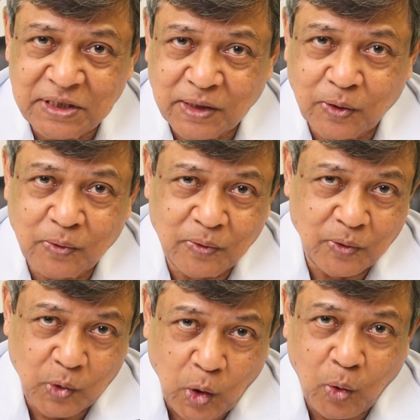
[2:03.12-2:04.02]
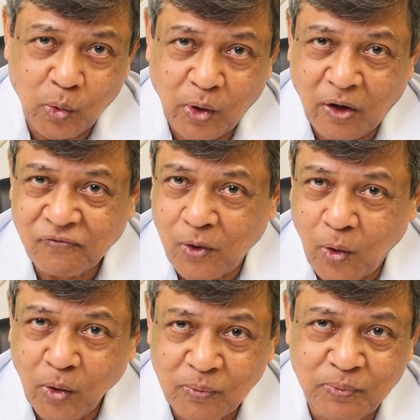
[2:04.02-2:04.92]
be the goal of
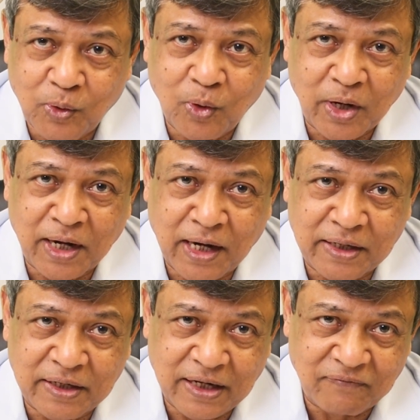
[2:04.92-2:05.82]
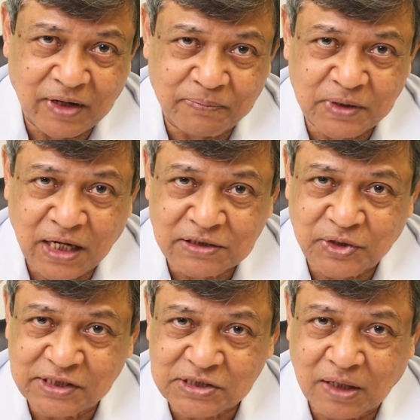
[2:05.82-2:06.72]
all poor and underdeveloped
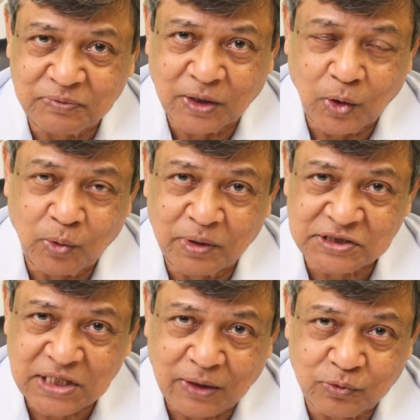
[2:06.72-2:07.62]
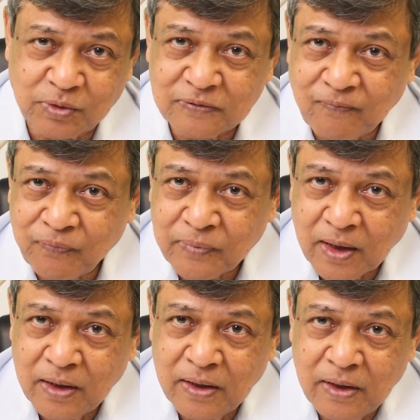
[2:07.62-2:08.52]
countries of the Global South,
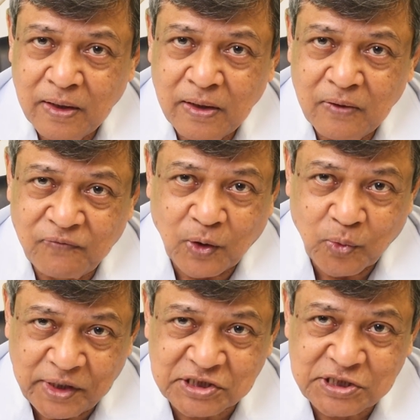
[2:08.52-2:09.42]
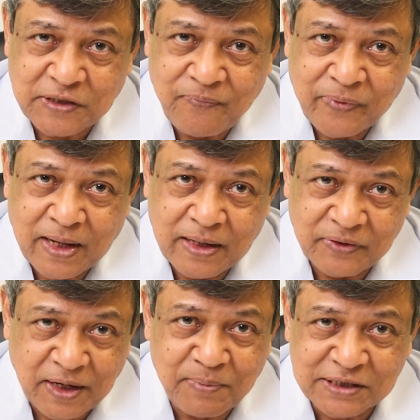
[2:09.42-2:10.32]
for which
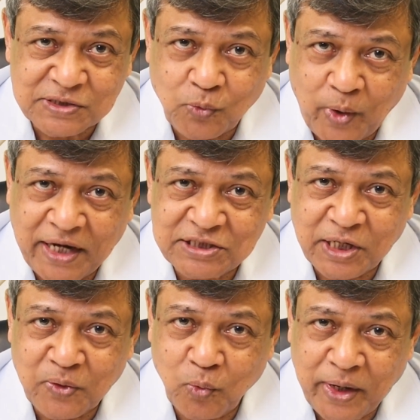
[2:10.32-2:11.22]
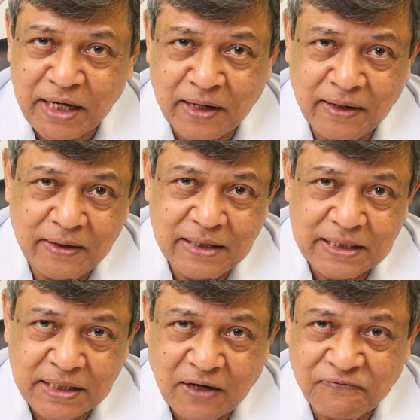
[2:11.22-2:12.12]
they must wage and win
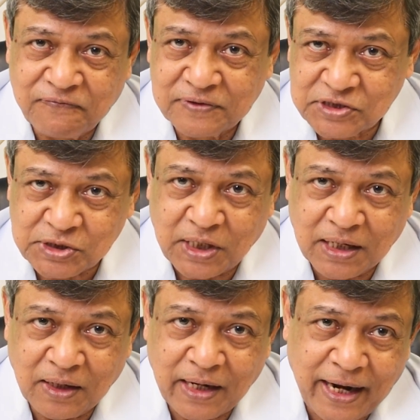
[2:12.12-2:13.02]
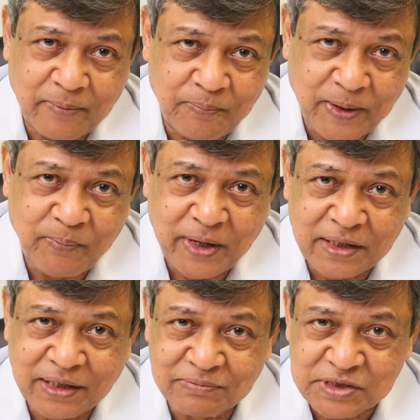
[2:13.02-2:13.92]
tough struggle and
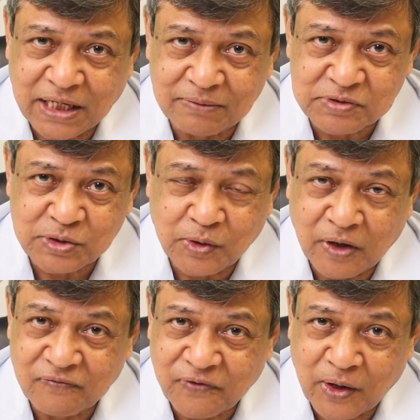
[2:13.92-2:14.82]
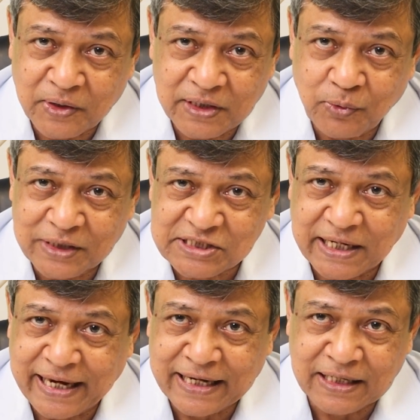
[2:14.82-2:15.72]
prepare themselves to confront
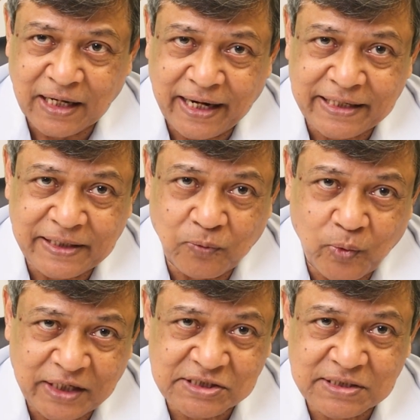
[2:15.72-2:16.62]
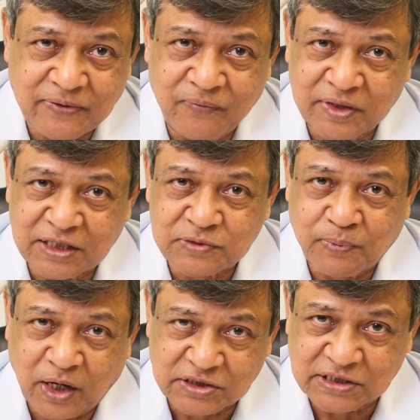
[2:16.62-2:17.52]
USA and collective West in this
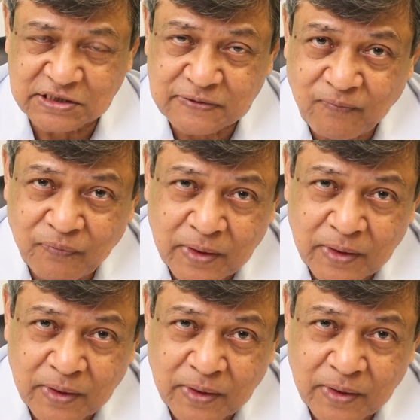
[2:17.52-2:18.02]
process.